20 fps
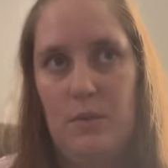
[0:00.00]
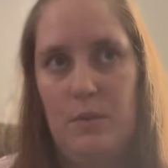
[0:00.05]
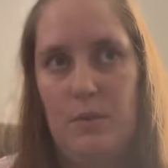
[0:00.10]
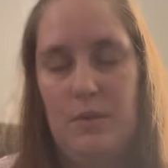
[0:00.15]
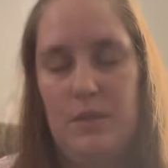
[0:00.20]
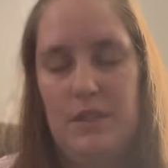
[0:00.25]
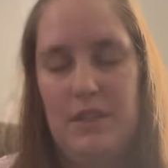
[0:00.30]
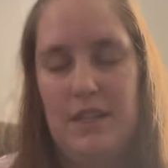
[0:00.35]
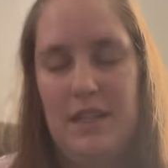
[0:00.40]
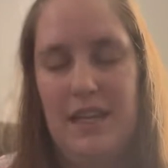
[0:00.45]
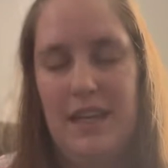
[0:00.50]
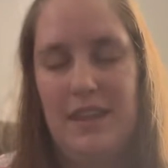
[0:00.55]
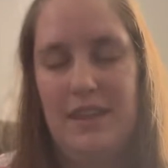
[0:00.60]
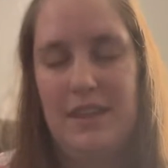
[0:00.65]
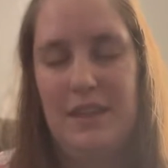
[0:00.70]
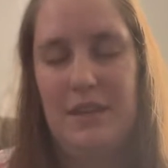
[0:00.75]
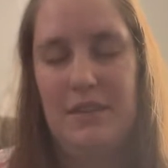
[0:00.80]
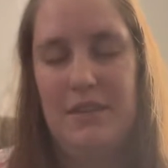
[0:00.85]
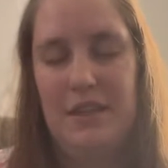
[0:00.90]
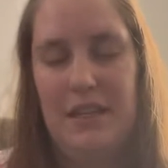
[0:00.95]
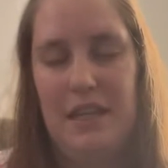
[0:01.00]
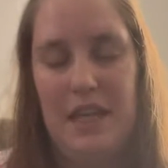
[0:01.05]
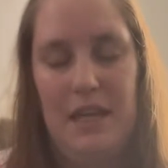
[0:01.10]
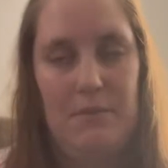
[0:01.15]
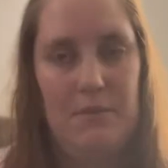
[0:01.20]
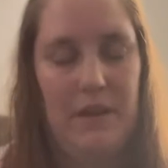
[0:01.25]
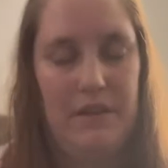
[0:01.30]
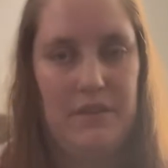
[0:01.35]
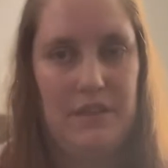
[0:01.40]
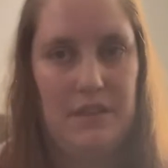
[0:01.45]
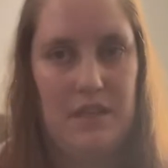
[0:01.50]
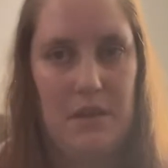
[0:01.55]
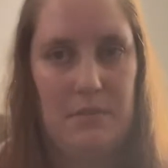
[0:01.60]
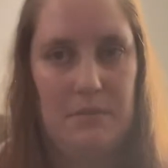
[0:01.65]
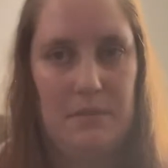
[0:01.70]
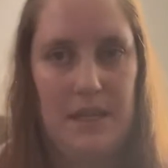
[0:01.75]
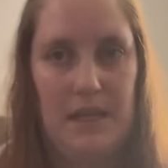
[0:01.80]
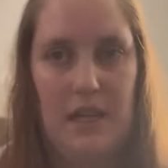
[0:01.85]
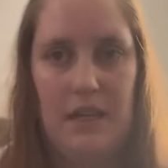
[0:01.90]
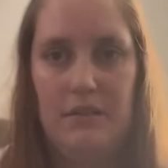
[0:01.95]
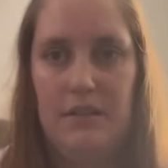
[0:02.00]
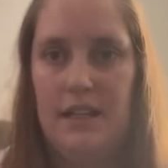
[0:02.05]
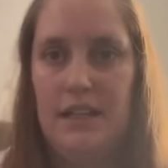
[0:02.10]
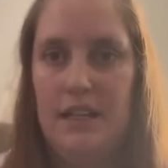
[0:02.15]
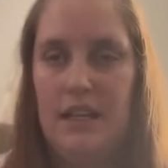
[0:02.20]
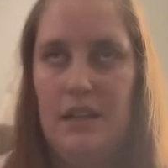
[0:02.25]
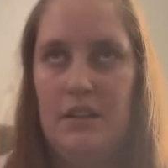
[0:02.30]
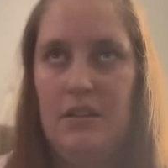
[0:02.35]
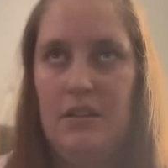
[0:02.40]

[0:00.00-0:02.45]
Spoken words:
which I can't think of the name off the top of my head right now.